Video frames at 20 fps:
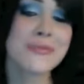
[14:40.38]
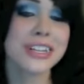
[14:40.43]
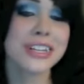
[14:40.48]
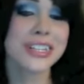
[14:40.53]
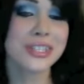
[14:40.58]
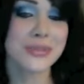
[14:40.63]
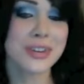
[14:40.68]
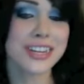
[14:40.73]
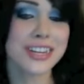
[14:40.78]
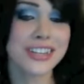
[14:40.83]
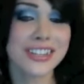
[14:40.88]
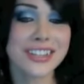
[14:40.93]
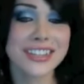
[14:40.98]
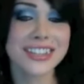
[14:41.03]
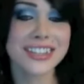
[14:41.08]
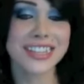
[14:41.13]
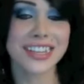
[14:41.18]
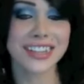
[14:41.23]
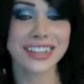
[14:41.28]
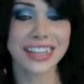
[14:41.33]
Twitter,
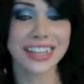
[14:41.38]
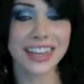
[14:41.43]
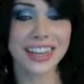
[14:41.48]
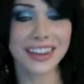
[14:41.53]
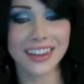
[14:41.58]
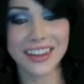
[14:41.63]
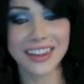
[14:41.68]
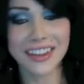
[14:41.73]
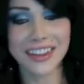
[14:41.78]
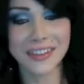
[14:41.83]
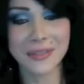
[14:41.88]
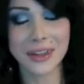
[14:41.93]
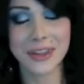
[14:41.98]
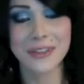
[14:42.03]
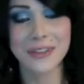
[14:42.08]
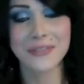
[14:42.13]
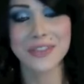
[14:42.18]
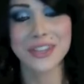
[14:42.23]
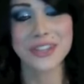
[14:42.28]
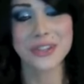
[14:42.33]
silly. My
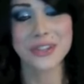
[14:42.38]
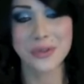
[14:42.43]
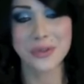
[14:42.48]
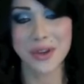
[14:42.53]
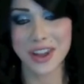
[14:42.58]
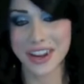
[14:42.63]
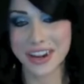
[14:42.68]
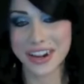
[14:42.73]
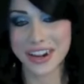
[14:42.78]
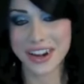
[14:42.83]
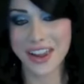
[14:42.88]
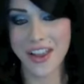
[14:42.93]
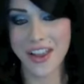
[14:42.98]
official one.